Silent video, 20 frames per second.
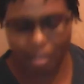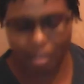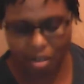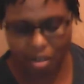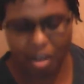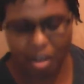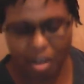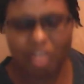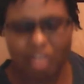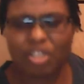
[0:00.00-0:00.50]

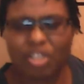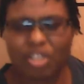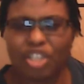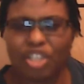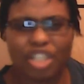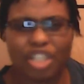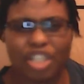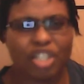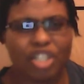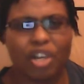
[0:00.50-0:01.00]

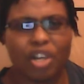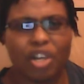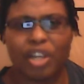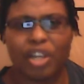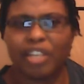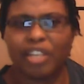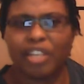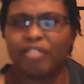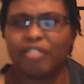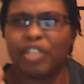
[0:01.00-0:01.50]
nauseous or you're
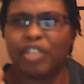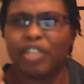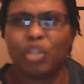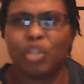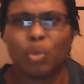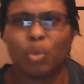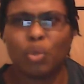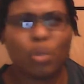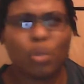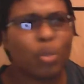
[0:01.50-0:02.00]
not
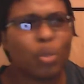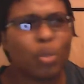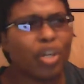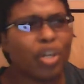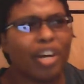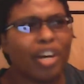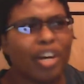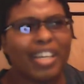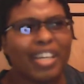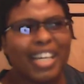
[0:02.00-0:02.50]
feeling good
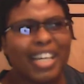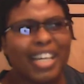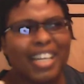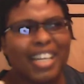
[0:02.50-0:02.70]
or